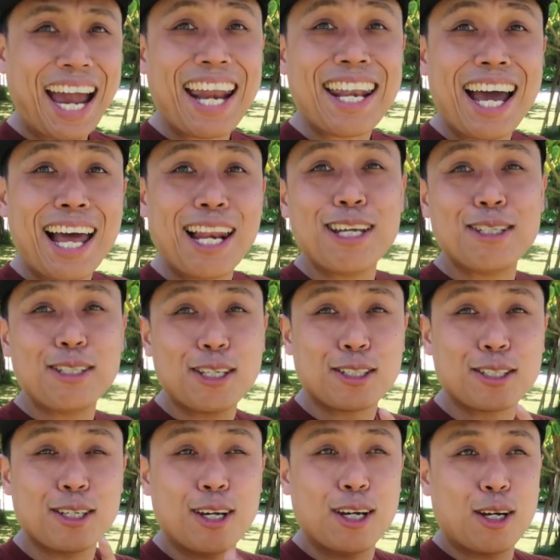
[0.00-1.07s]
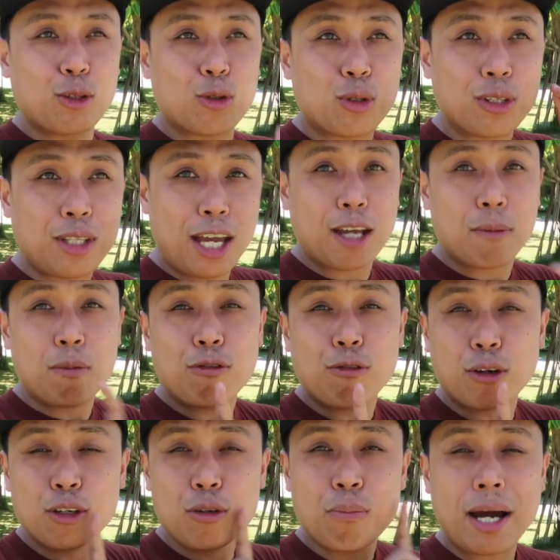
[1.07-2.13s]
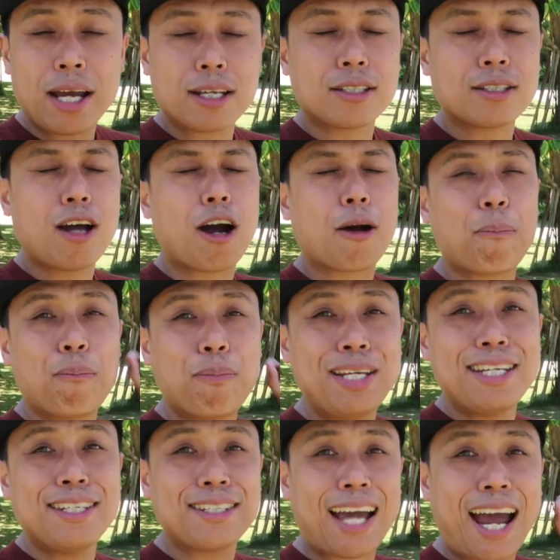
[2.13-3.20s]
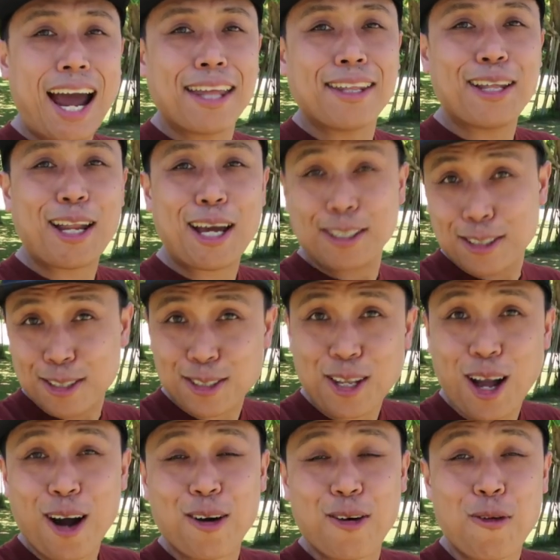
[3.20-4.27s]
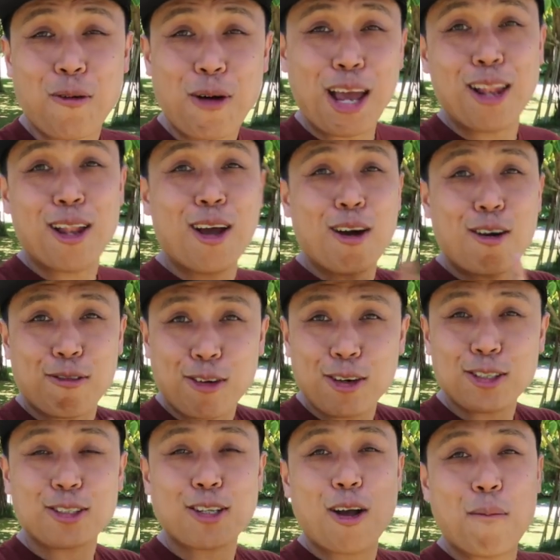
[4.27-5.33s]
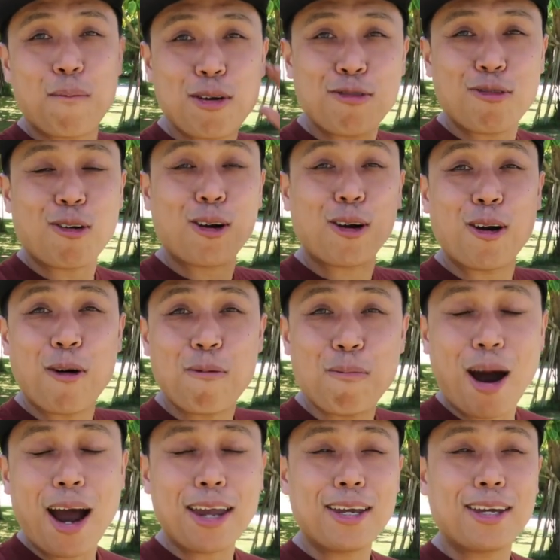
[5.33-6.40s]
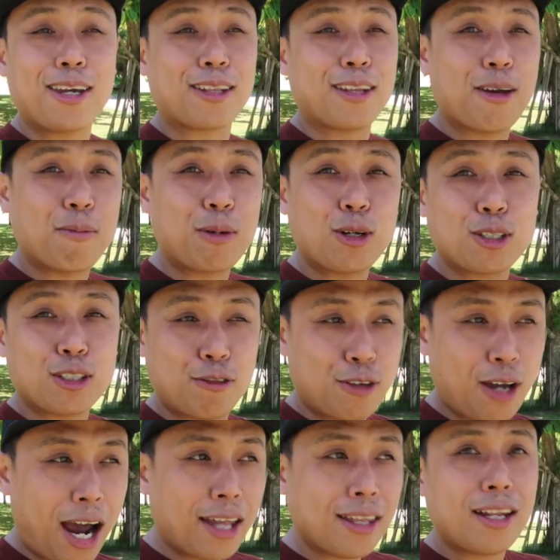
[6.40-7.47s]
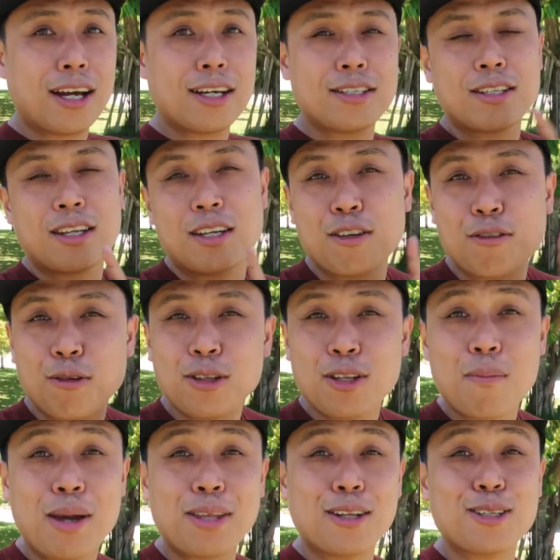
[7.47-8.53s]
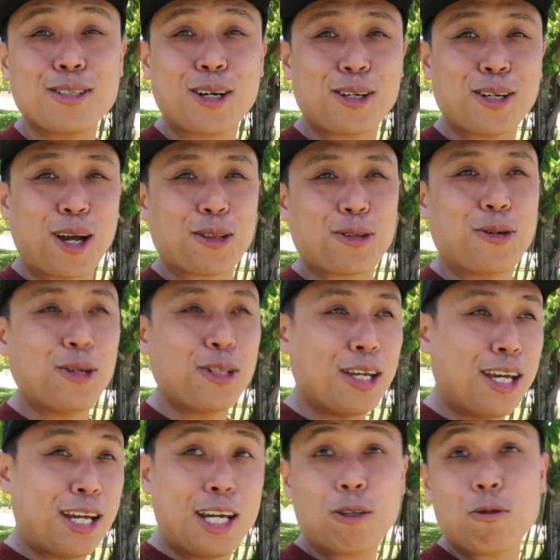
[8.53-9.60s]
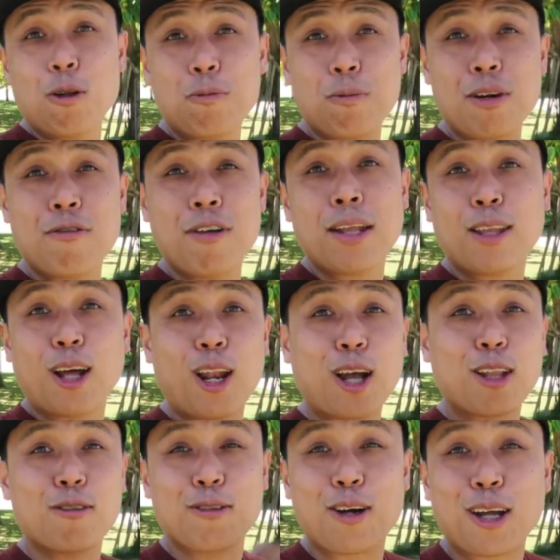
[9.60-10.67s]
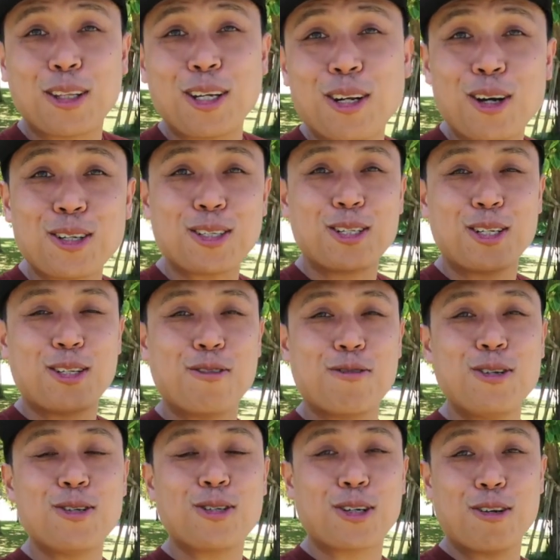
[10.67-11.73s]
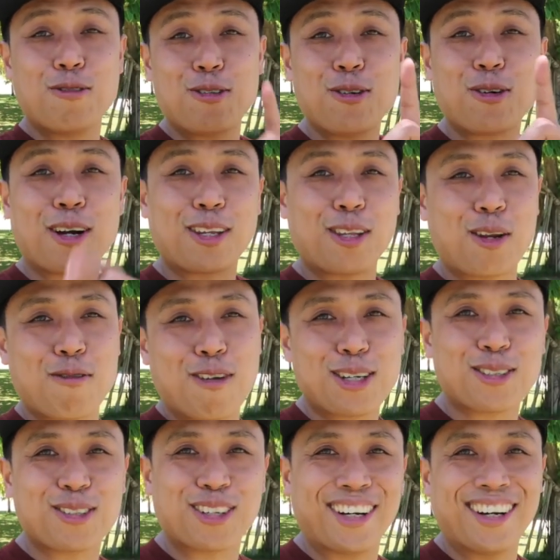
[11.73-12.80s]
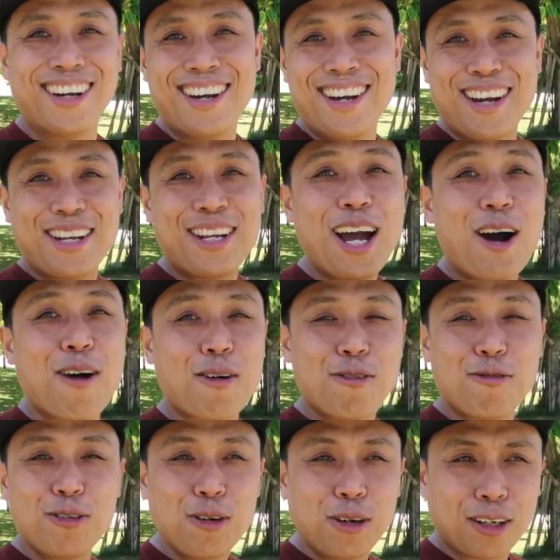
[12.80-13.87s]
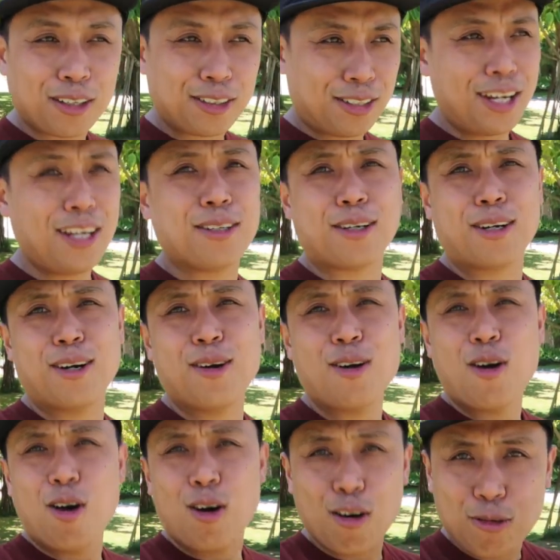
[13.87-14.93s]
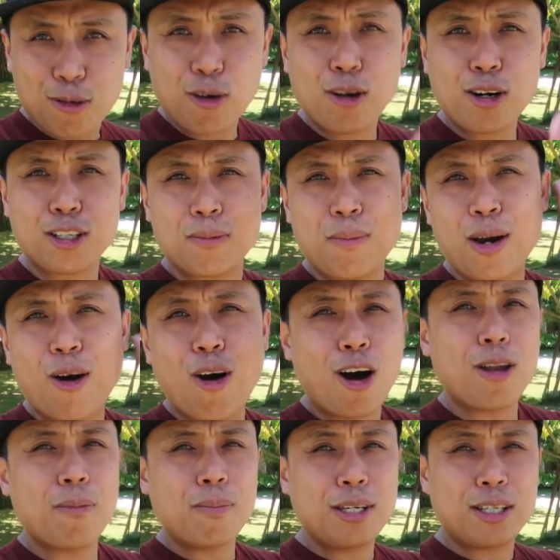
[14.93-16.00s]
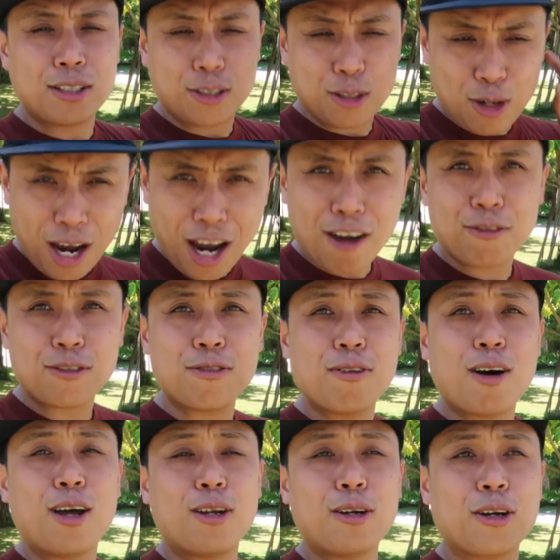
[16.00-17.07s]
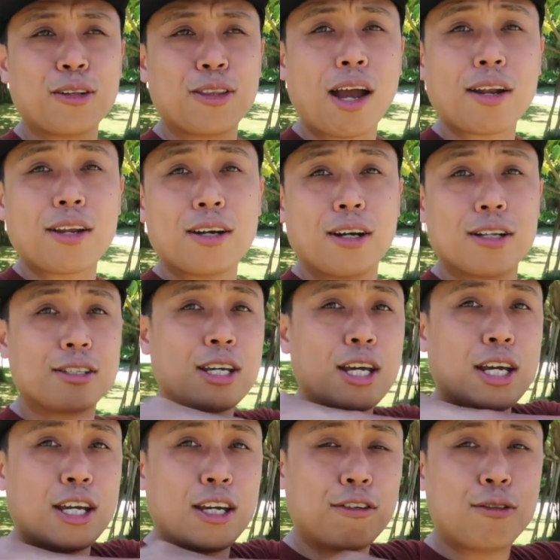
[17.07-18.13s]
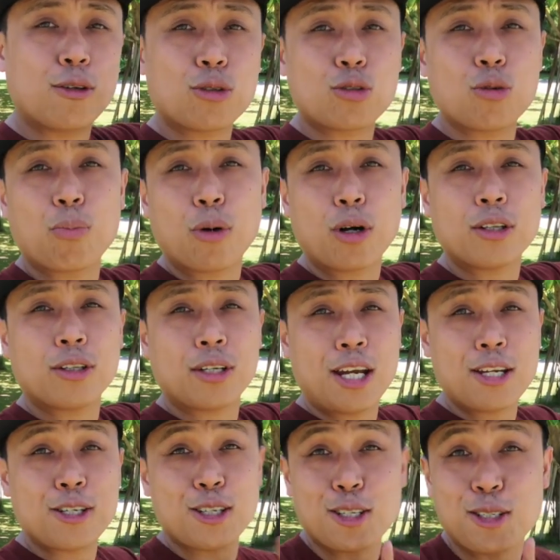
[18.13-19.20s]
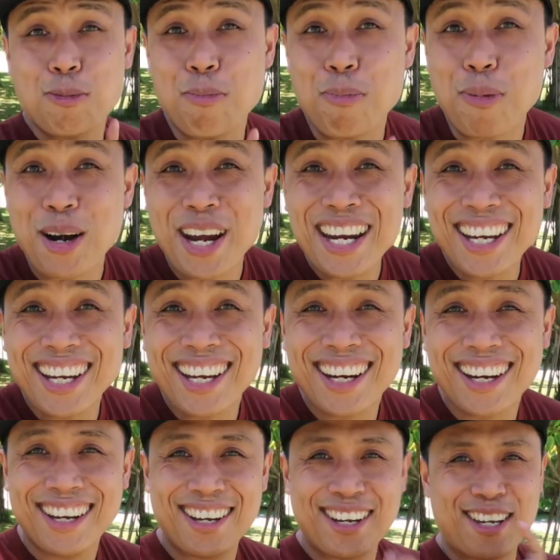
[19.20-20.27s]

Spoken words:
analysis to take before you buy a stock. Please analyze the stock well first before buying it, because if you analyze it and the fundamentals are not good, it will prevent a lot of cutting losses in the future if you are an investor. Now, if you are a trader, of course, by all means, you have to follow your technicals. If those support ranges break,